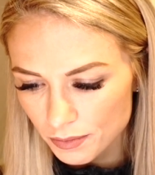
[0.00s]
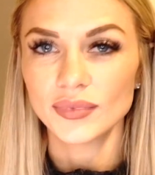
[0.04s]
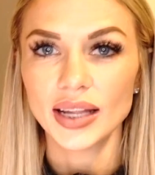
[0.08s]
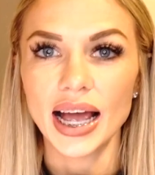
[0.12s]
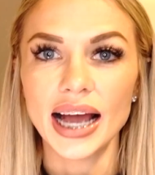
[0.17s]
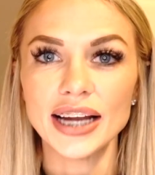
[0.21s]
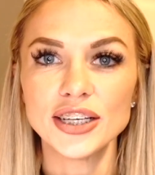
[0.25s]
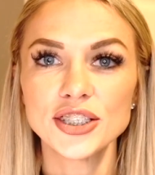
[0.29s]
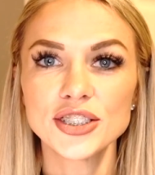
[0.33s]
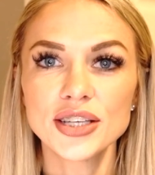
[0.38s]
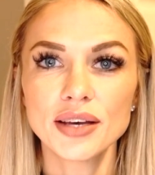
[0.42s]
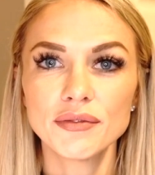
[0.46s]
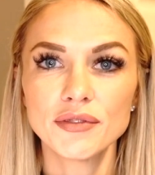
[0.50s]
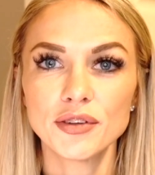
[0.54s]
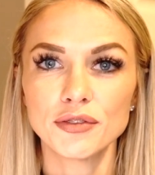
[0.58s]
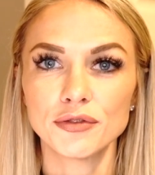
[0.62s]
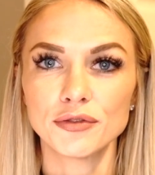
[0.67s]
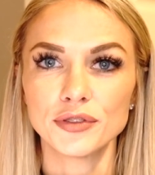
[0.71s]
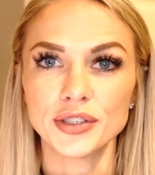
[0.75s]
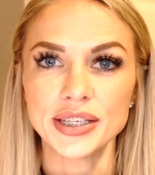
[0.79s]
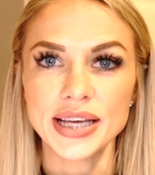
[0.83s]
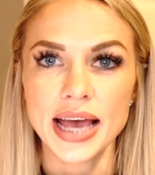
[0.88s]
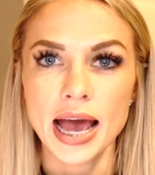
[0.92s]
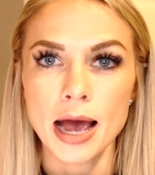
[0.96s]
I just have the
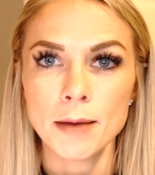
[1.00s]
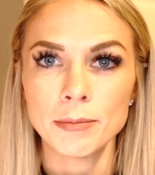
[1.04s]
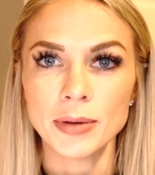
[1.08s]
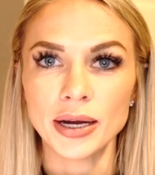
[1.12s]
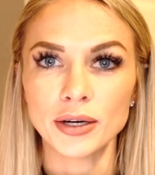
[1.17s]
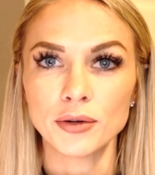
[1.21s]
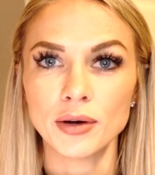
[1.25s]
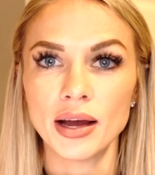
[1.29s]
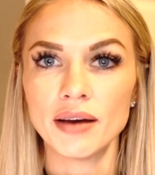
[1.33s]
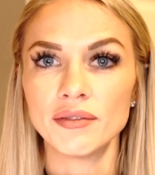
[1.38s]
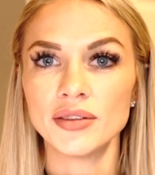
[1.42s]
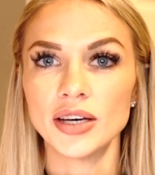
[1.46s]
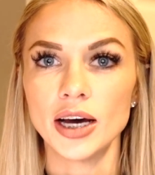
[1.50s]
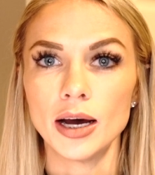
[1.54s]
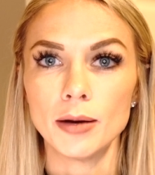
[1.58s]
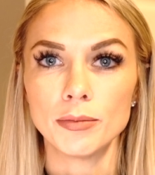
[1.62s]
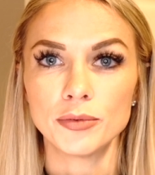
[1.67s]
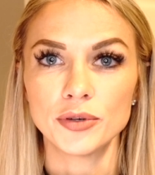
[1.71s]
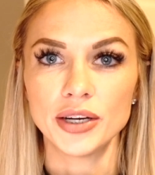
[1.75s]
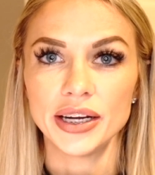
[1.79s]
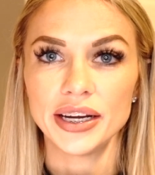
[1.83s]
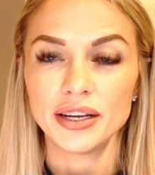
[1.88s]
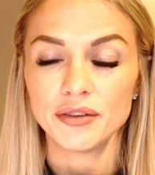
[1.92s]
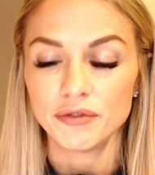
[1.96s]
free app. I don't have the
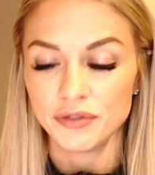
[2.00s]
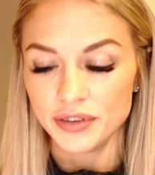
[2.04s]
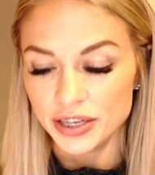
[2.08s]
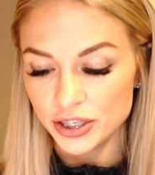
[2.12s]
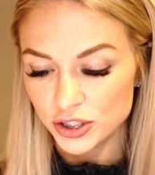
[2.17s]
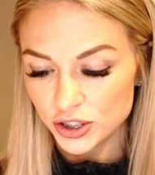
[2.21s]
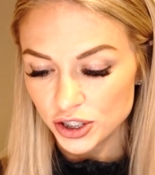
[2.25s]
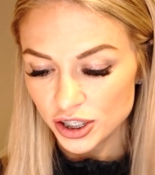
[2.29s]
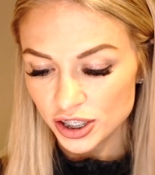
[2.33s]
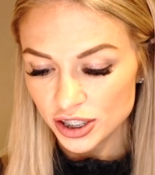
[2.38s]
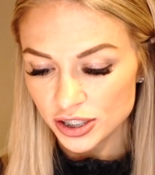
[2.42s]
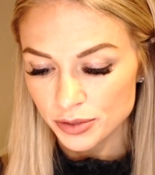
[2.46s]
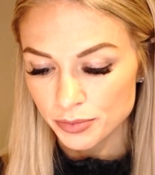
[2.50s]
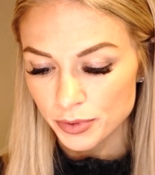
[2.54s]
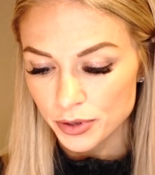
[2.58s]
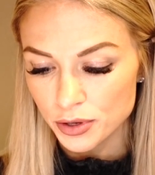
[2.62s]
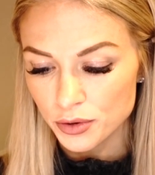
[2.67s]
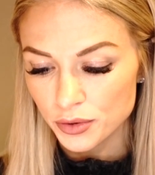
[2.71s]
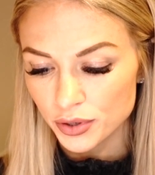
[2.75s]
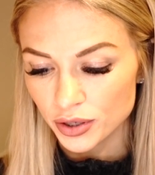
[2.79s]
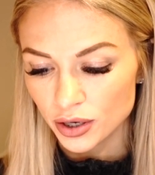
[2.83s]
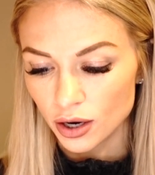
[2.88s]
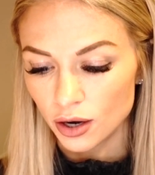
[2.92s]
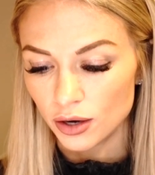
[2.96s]
upgraded features, but you
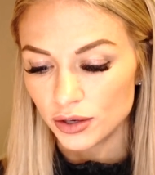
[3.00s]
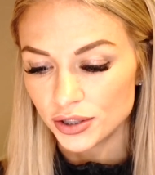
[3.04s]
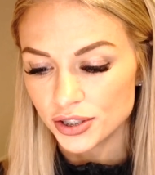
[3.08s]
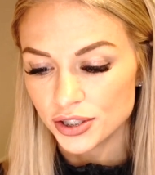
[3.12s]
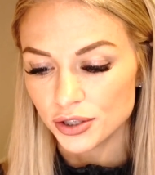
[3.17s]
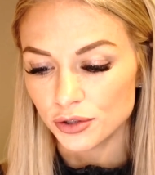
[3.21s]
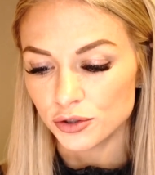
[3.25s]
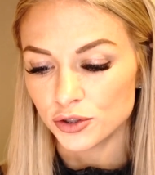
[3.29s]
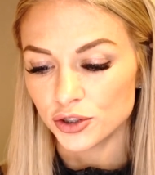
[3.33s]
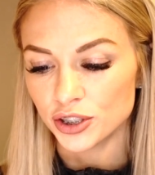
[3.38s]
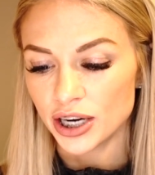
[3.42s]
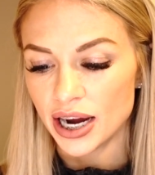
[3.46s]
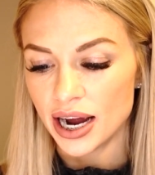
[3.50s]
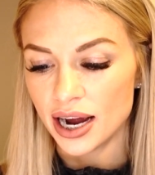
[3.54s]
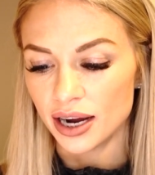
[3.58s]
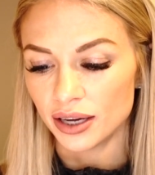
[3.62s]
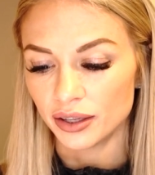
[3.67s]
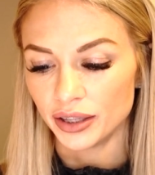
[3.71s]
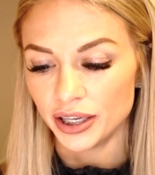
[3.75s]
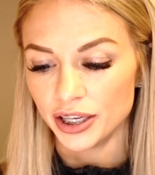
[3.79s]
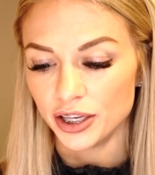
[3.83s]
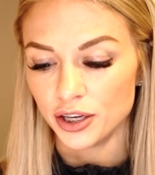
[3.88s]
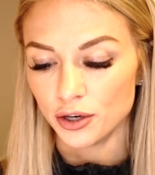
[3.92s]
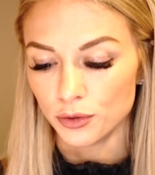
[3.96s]
can also track
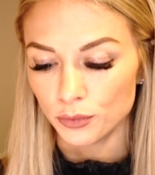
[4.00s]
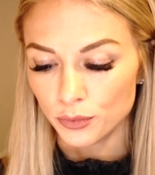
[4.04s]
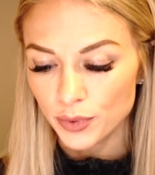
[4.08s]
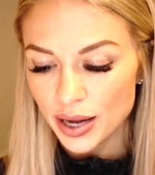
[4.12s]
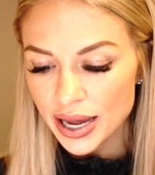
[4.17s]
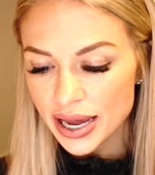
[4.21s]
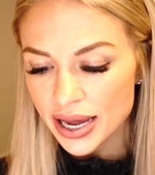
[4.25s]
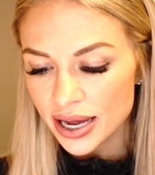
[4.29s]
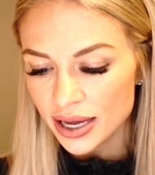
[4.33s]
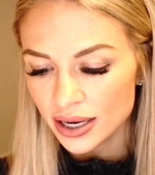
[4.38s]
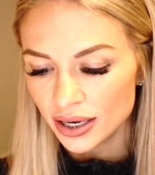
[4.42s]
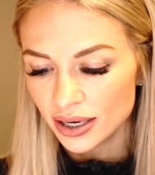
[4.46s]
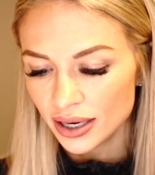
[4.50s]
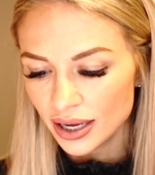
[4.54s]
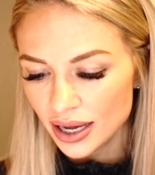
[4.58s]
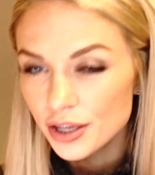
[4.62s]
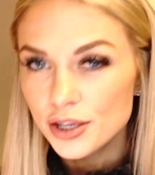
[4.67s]
like your weight.